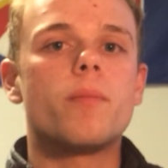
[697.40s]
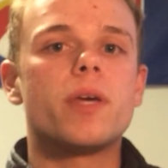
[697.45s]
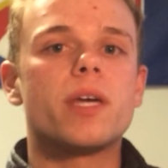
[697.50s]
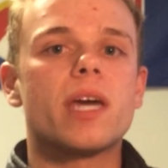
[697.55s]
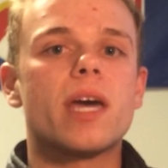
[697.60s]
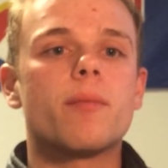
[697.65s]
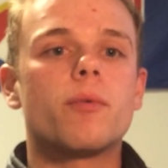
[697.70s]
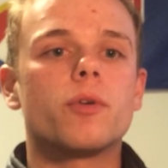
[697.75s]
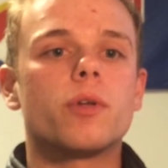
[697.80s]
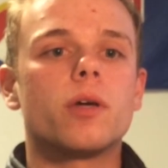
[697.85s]

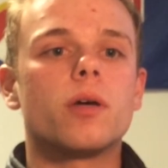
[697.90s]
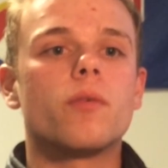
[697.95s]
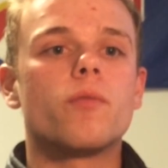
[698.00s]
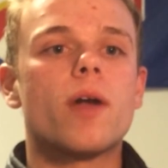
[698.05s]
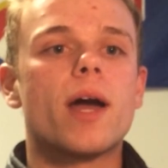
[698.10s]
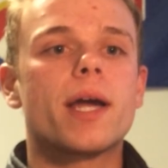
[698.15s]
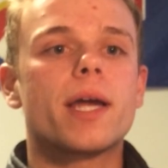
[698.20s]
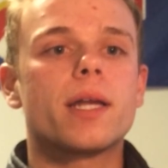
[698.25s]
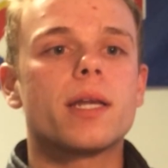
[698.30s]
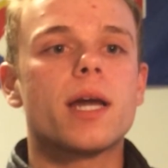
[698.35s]
being able to
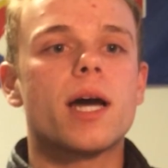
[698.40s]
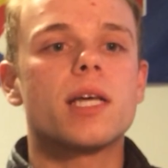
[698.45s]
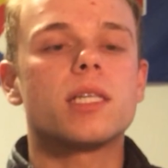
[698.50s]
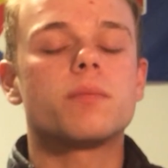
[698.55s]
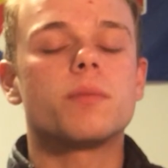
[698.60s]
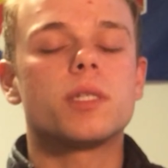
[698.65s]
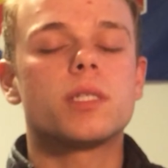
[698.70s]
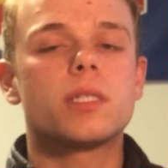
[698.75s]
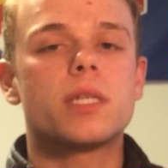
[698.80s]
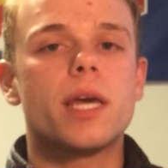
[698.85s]

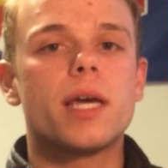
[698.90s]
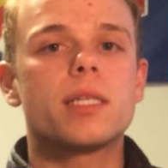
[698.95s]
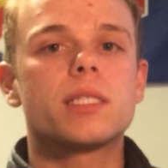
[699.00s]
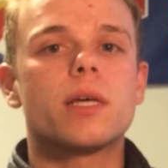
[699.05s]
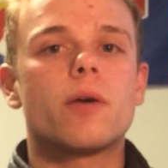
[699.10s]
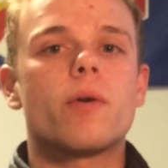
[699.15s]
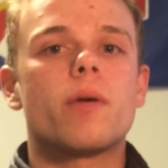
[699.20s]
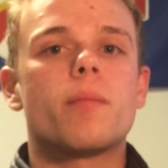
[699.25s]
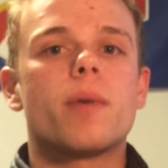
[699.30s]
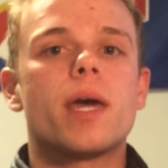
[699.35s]
recognize
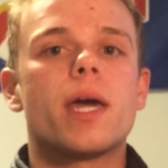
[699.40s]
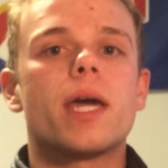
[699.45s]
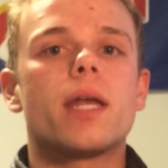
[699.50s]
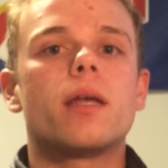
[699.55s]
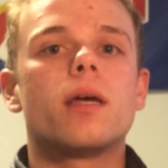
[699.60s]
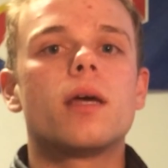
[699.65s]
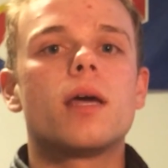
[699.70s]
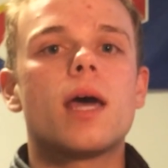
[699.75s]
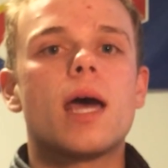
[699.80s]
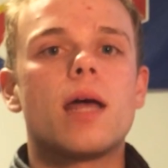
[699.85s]
mistakes that we
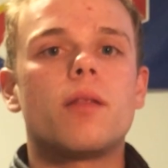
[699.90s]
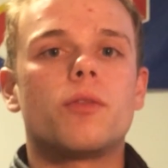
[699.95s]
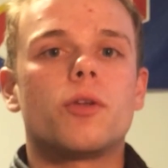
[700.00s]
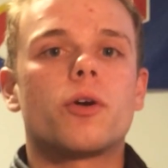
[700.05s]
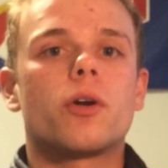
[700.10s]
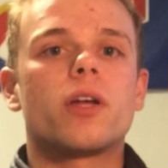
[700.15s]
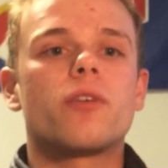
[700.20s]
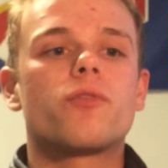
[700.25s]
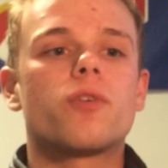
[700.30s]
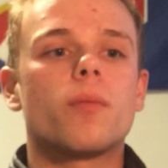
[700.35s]
made and
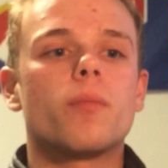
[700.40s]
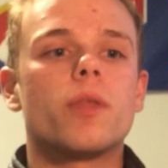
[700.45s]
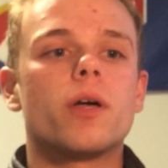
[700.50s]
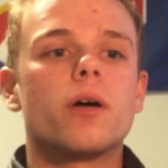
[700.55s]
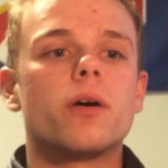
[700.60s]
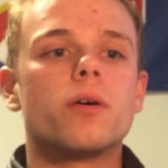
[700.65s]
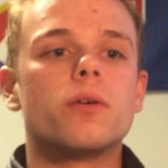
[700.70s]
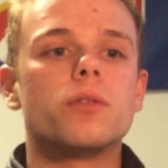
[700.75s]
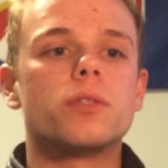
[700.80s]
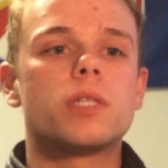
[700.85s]
learning from
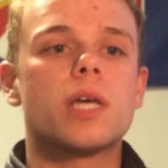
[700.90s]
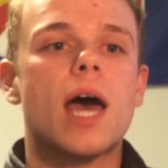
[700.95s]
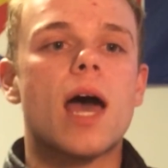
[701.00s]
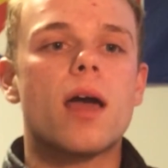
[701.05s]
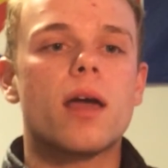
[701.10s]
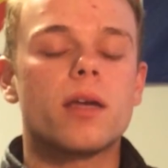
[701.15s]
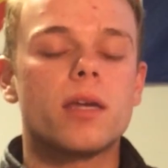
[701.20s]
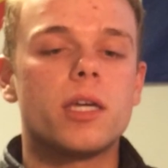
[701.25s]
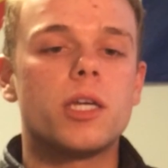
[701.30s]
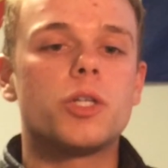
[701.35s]
those
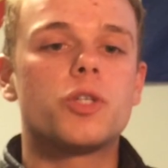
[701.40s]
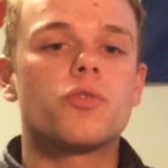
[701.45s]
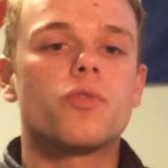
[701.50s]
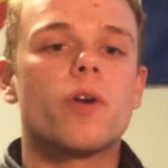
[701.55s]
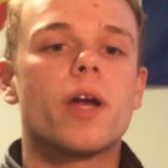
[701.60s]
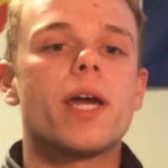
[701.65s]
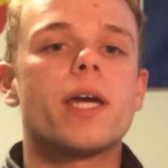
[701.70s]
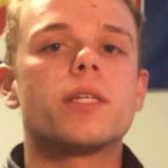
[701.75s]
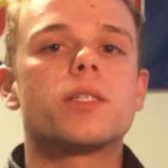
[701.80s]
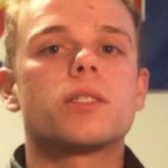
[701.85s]
each
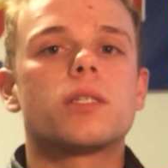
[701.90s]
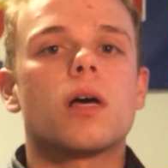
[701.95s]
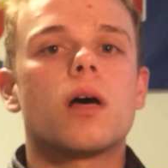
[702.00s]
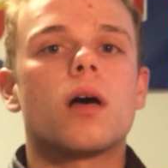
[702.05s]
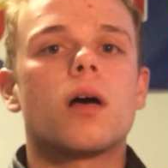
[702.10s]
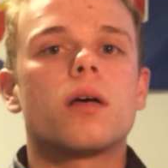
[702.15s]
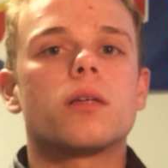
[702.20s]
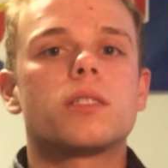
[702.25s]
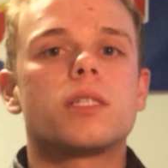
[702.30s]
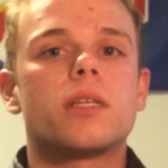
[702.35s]
race,
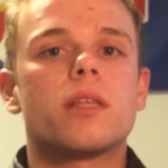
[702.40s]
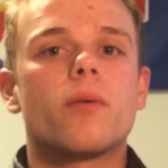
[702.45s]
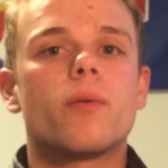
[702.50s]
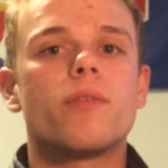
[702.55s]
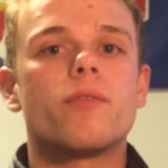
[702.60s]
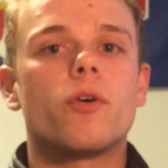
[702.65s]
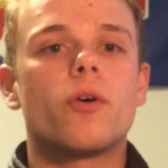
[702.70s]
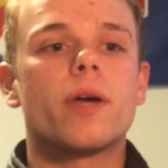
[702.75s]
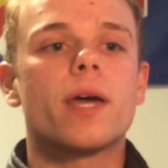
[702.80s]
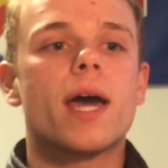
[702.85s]
seeing that
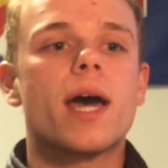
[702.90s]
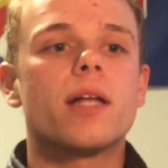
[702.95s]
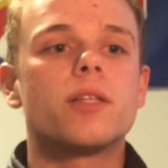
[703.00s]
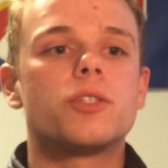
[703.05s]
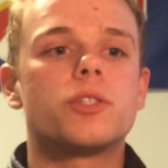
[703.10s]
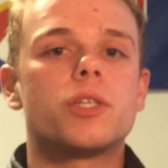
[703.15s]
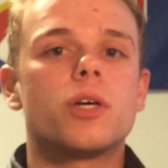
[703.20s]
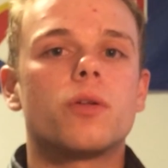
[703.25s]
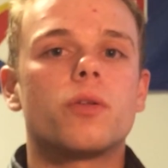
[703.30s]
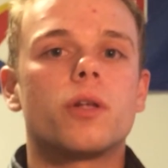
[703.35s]
we've only
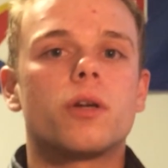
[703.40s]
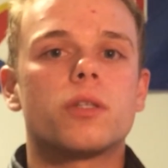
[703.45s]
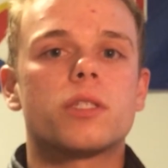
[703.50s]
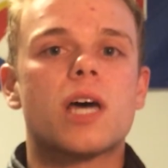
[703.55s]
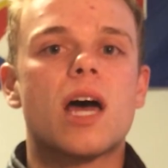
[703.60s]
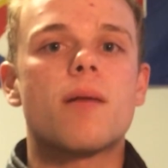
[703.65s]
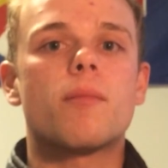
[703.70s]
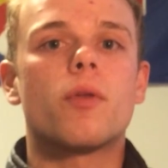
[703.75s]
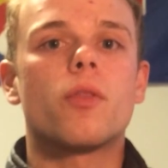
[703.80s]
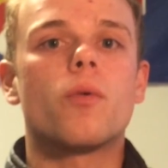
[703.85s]
had so little
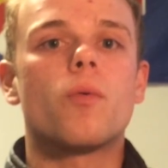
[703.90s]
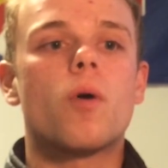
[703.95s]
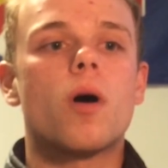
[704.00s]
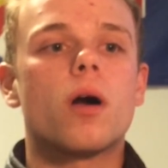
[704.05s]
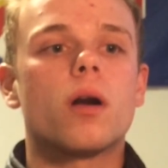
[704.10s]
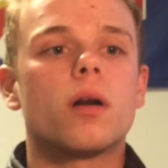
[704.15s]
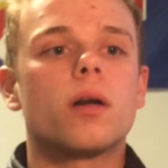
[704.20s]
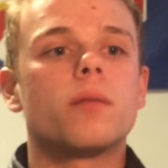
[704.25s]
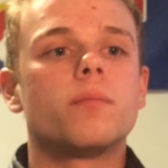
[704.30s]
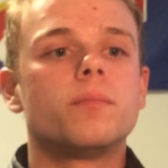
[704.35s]
time on the
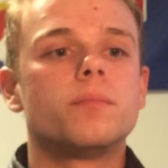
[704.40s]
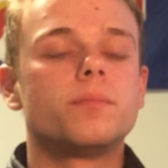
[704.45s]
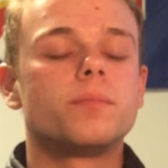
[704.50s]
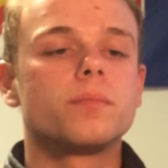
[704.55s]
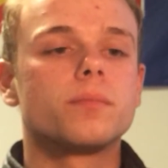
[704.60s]
water.